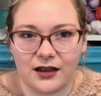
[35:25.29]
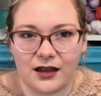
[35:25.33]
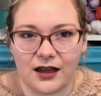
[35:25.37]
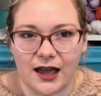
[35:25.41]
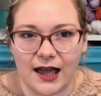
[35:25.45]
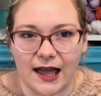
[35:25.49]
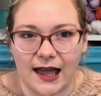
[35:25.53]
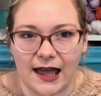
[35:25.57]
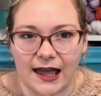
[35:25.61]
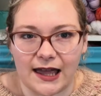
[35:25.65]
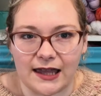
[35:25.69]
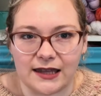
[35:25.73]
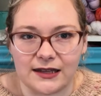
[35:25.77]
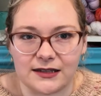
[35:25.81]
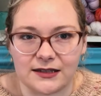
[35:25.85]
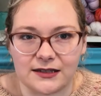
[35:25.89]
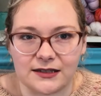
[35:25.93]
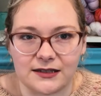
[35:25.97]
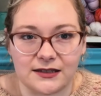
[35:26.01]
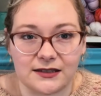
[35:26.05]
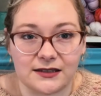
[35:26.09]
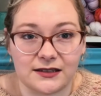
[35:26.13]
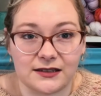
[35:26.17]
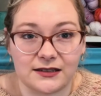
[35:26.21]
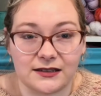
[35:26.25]
and
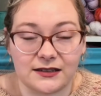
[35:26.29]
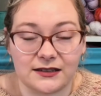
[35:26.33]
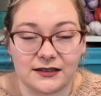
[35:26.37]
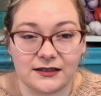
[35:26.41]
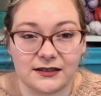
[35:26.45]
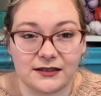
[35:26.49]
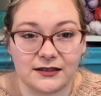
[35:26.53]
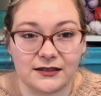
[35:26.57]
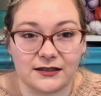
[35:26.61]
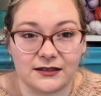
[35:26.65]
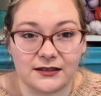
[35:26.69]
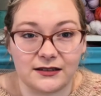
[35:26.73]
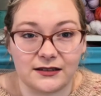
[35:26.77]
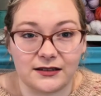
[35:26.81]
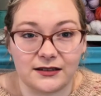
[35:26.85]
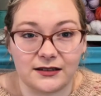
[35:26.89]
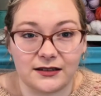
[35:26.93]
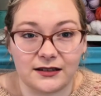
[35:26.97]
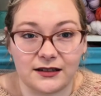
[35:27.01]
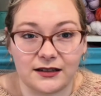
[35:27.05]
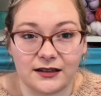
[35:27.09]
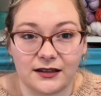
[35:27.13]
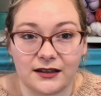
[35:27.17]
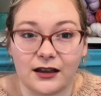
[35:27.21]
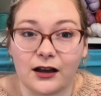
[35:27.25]

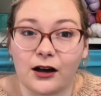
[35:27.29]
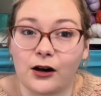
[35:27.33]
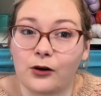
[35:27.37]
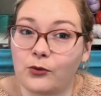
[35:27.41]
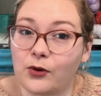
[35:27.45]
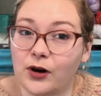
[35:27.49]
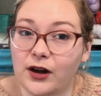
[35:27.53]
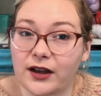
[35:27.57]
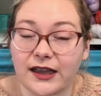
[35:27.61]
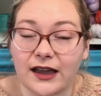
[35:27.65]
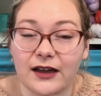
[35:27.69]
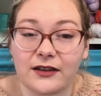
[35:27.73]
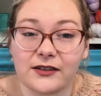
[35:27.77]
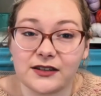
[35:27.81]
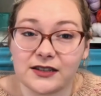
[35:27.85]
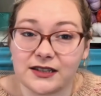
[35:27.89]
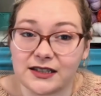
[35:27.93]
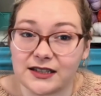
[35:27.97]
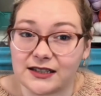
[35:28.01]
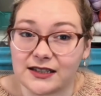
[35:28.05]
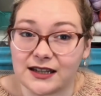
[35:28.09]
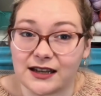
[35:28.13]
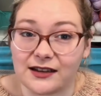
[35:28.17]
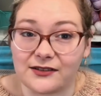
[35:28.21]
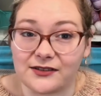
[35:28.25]
I'll work out the
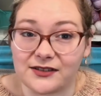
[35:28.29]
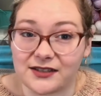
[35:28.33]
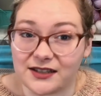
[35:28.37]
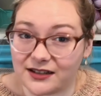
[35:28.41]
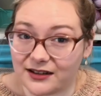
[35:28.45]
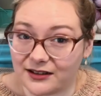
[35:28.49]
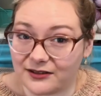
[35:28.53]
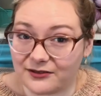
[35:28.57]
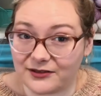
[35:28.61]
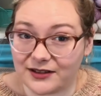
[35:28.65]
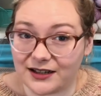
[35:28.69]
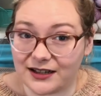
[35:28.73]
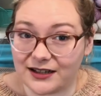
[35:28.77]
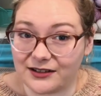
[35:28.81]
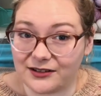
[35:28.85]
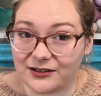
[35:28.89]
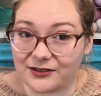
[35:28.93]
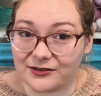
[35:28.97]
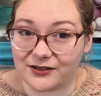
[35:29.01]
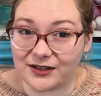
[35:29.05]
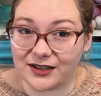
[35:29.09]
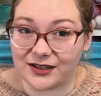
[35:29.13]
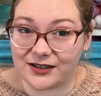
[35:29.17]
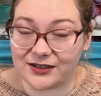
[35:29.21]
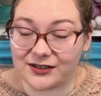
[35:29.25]
details and I will let you know
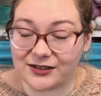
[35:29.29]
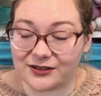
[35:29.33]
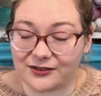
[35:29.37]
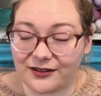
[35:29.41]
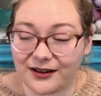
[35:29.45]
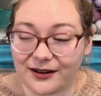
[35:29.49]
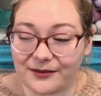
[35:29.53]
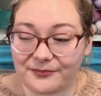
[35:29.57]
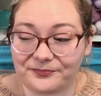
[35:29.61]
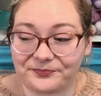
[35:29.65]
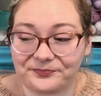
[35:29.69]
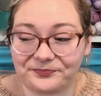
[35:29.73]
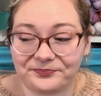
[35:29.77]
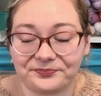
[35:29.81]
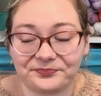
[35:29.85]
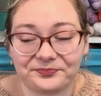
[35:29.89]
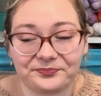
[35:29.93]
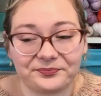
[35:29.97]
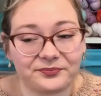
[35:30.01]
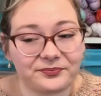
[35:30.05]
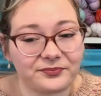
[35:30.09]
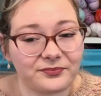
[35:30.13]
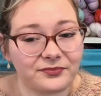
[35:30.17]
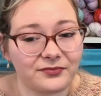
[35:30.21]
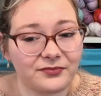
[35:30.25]
on Instagram.
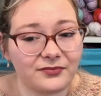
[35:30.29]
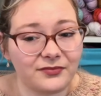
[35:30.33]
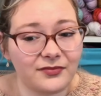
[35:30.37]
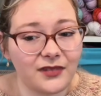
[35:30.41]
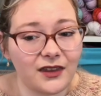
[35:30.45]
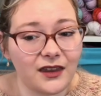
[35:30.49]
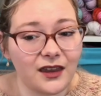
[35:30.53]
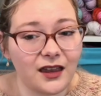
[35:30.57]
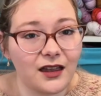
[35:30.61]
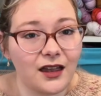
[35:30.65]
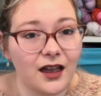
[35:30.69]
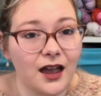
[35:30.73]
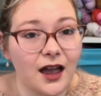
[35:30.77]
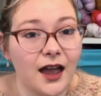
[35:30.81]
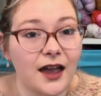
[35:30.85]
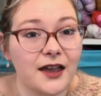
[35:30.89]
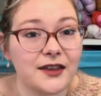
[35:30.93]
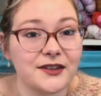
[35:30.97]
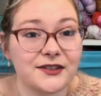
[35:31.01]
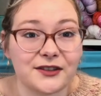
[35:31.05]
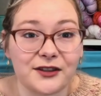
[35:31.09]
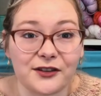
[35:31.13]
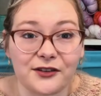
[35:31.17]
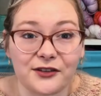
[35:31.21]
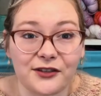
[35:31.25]

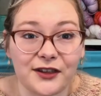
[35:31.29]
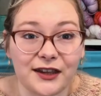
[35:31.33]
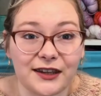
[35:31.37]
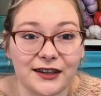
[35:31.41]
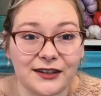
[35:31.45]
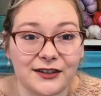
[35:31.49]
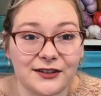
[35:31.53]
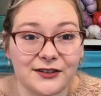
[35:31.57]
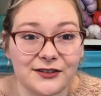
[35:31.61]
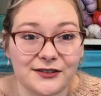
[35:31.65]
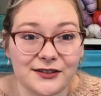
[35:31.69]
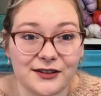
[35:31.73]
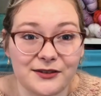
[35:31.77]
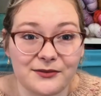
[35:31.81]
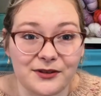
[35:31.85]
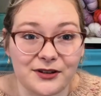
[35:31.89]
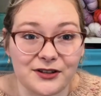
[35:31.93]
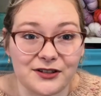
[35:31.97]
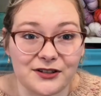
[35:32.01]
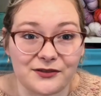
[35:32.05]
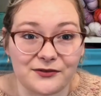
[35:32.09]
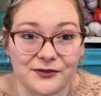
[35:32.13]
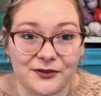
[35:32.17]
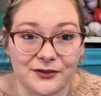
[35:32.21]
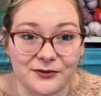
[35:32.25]
So thank you so much
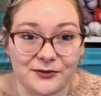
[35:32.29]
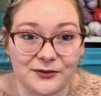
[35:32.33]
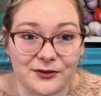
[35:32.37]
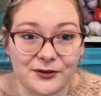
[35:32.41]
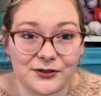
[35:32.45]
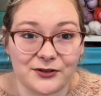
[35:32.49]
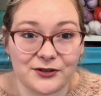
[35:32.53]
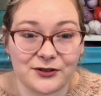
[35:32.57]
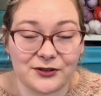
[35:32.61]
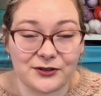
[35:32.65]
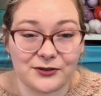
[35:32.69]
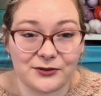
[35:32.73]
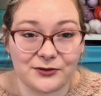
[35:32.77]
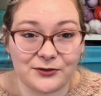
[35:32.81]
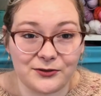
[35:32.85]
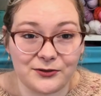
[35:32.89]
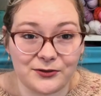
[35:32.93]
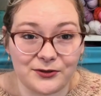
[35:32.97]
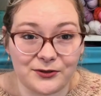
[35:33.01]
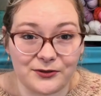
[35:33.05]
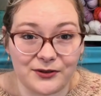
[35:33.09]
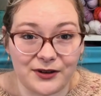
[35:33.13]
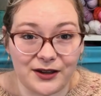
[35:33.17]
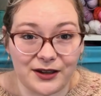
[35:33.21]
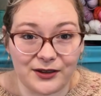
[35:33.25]
if you've watched all the
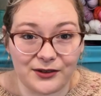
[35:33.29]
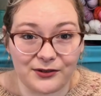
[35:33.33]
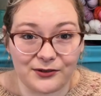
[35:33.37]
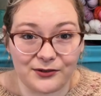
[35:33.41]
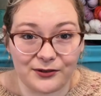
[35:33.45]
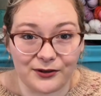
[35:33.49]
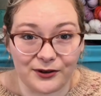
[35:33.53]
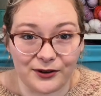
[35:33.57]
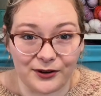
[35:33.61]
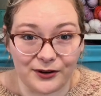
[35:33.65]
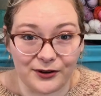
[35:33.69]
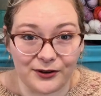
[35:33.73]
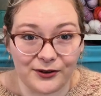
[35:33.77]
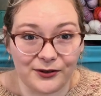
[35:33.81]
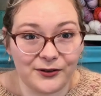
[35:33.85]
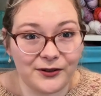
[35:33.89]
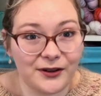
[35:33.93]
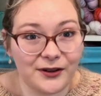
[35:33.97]
way through.